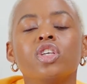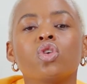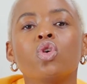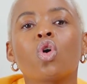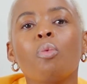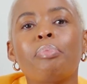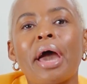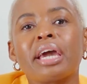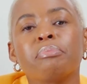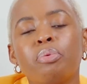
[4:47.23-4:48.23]
So you go
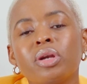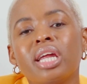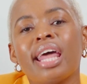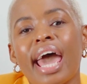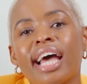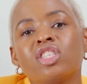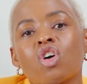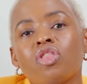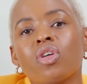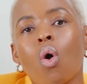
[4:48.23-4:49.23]
back and put in ads
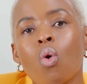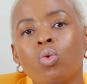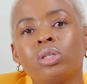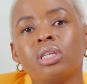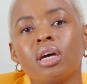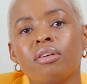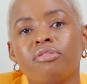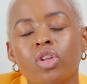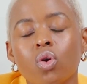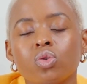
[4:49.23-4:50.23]
on the old
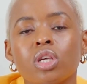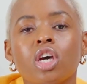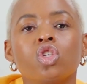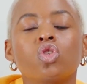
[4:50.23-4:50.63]
videos.